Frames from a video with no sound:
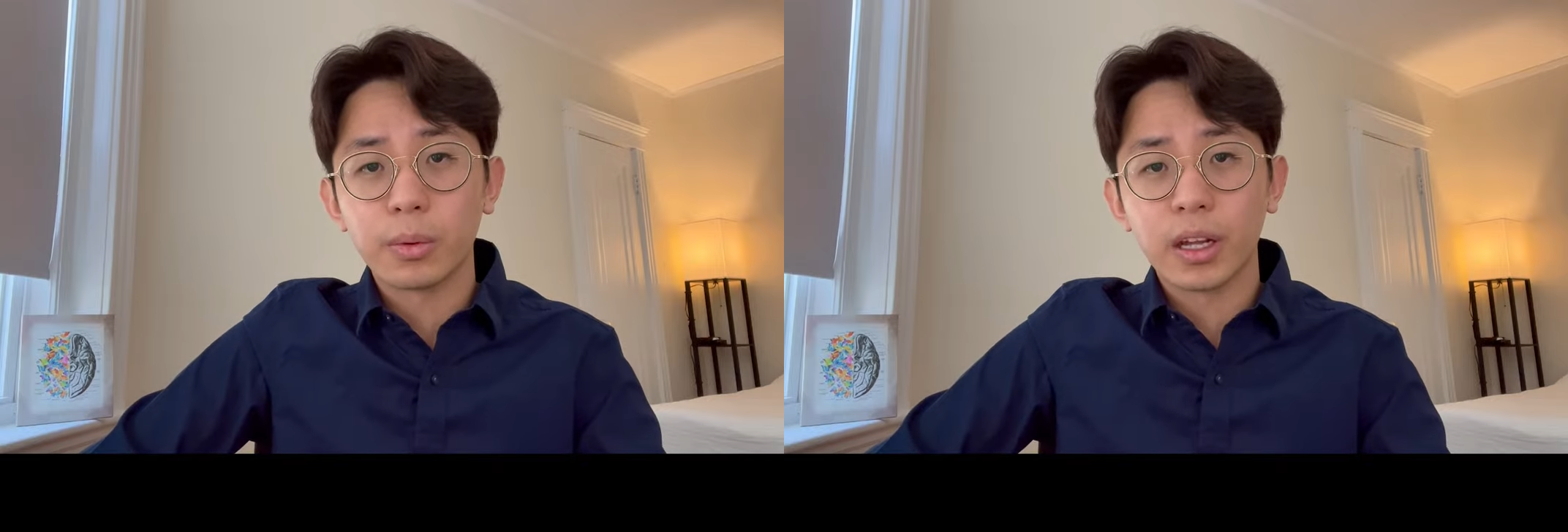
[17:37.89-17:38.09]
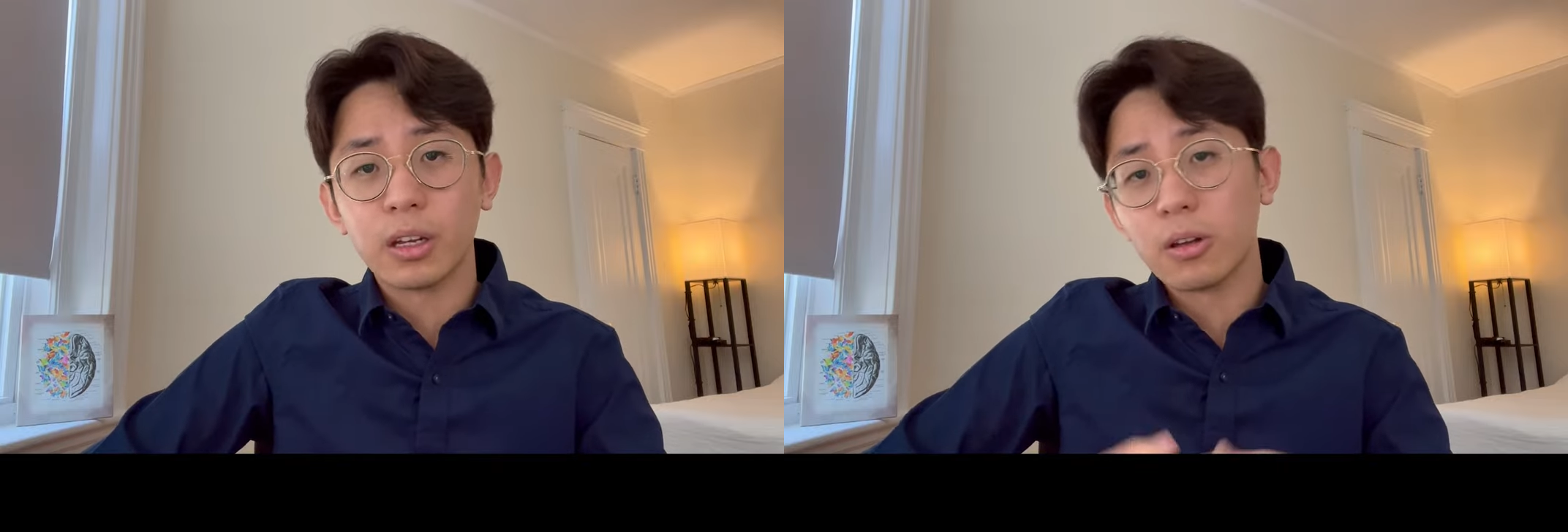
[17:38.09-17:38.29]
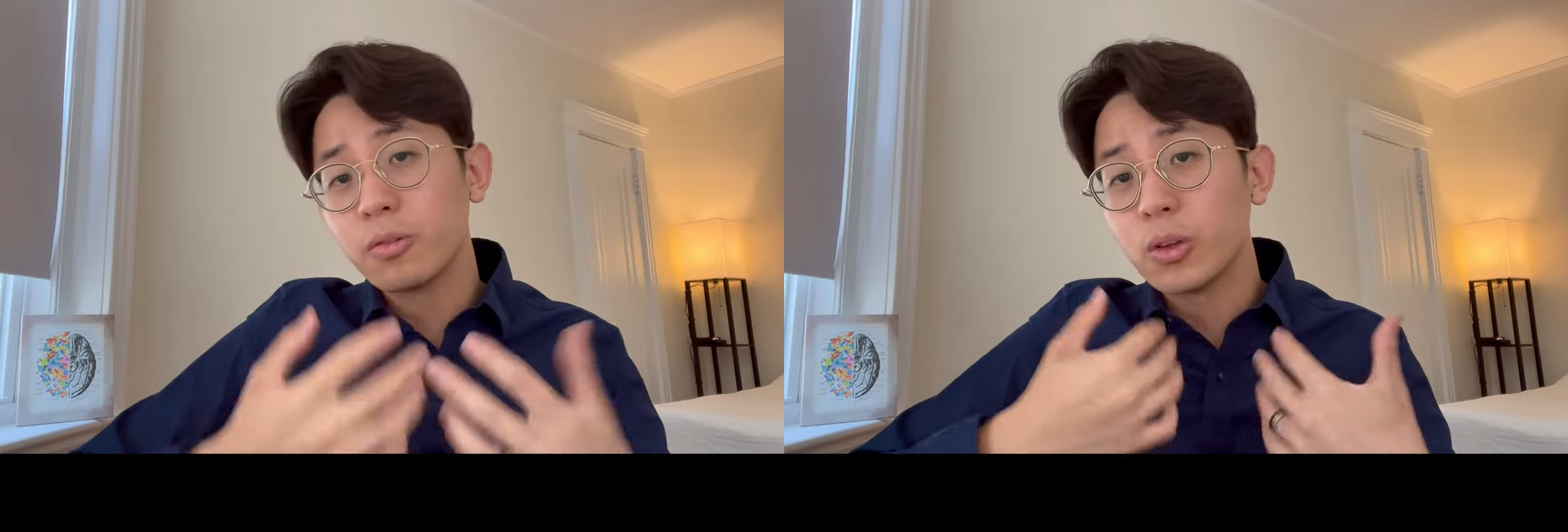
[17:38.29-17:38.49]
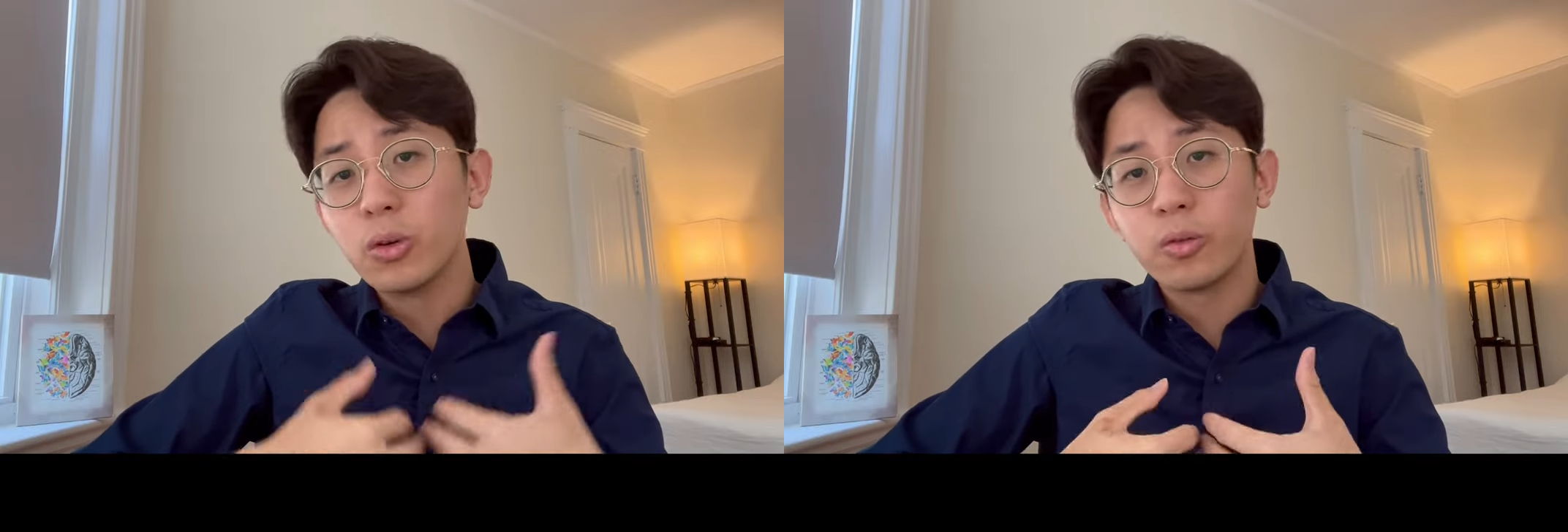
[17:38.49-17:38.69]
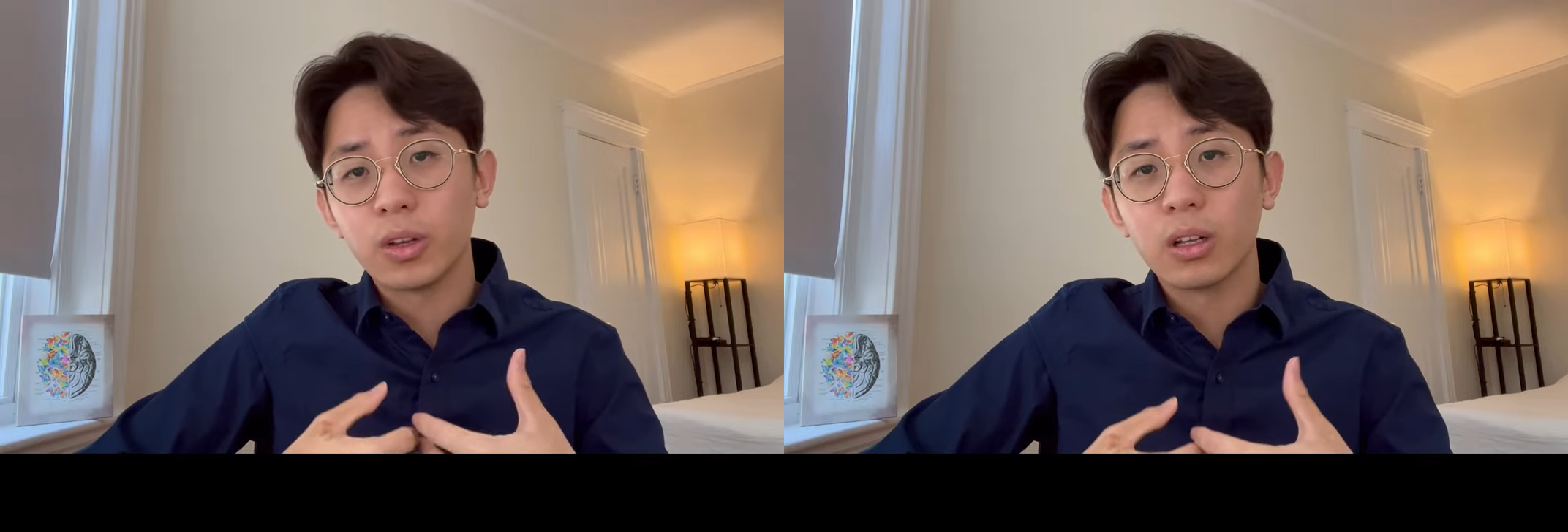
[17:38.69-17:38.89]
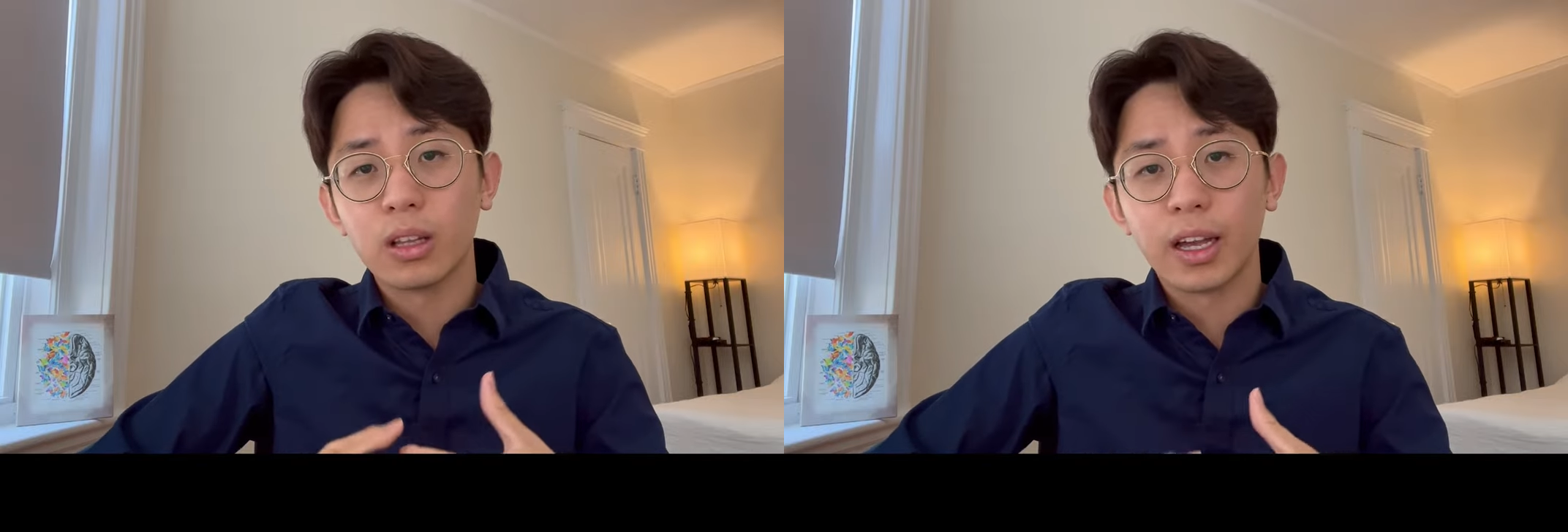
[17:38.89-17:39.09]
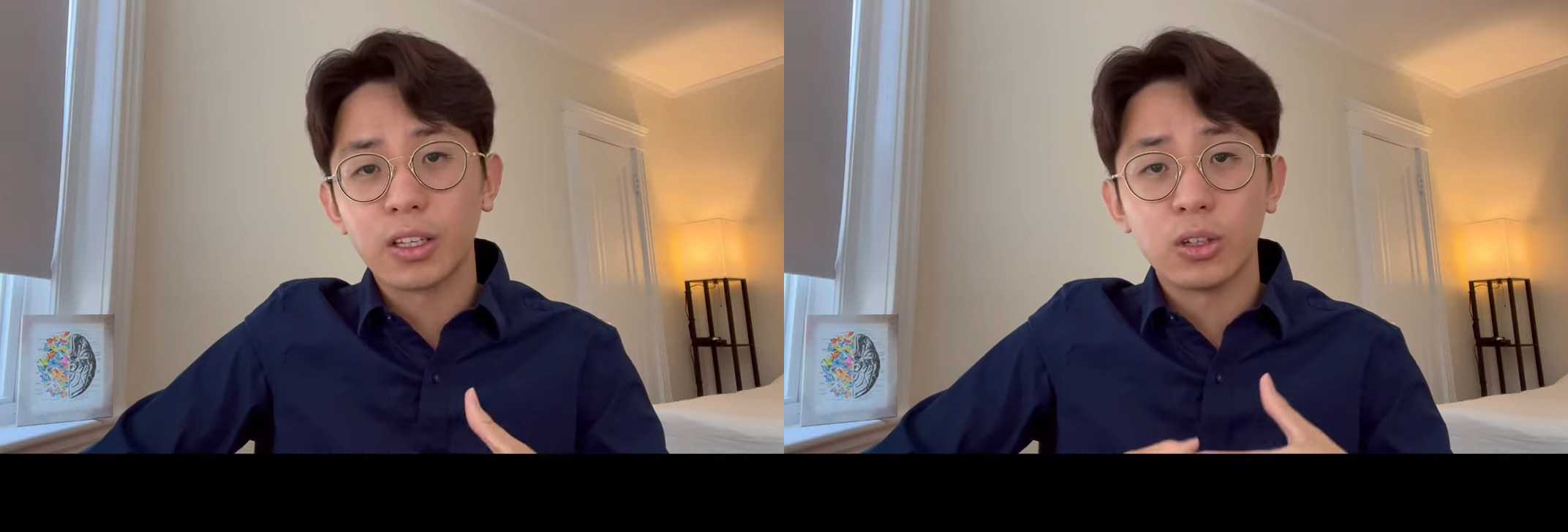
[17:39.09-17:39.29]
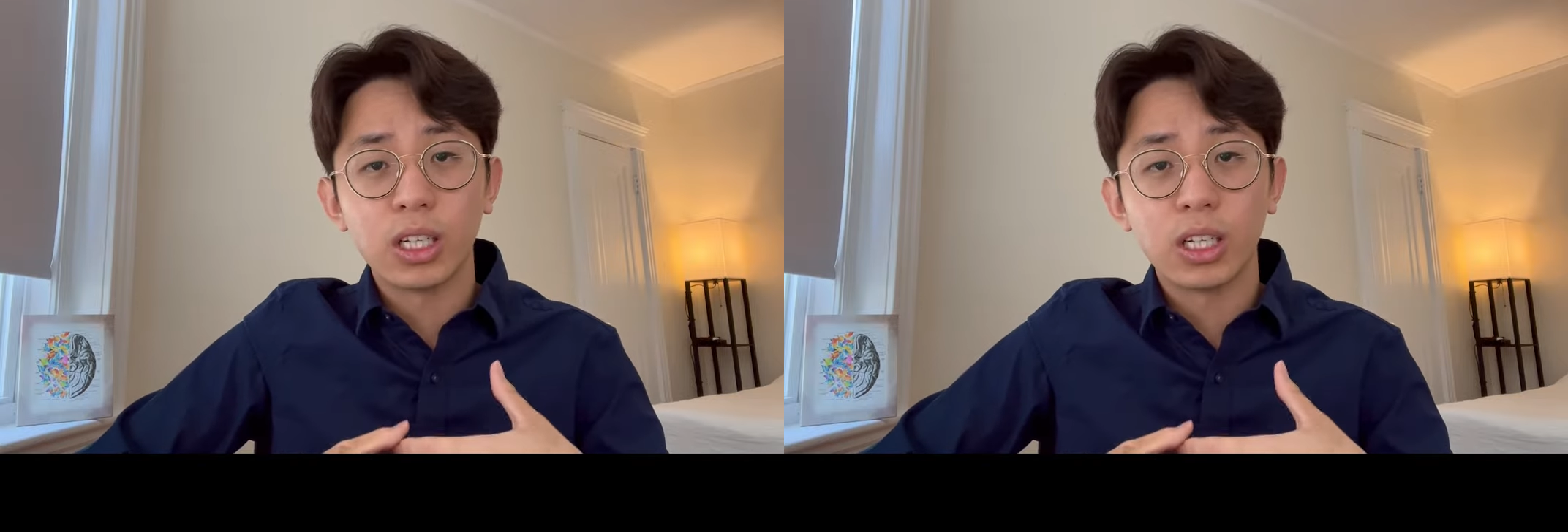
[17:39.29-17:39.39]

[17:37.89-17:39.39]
And if you feel like you